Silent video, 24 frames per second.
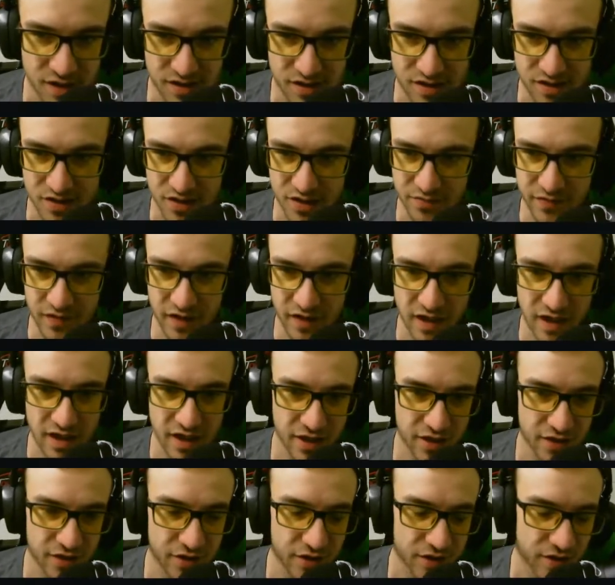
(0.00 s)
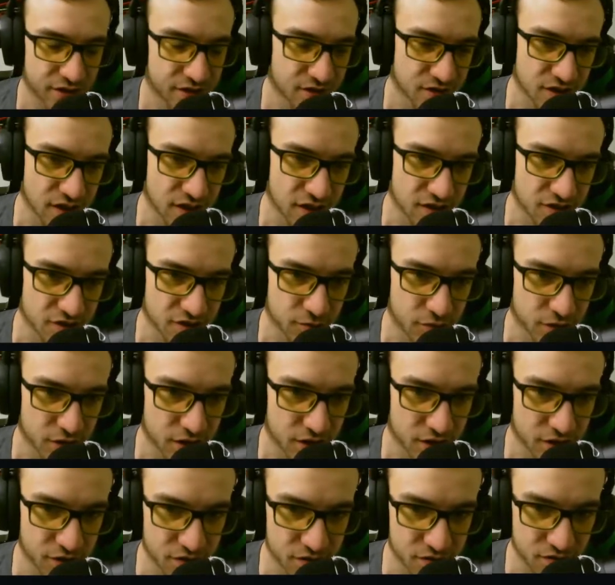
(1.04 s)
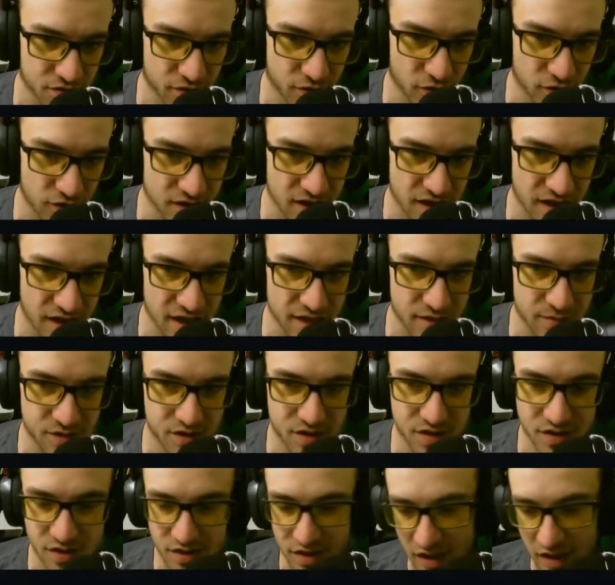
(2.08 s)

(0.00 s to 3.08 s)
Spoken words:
This hipfire is actually really useful at times,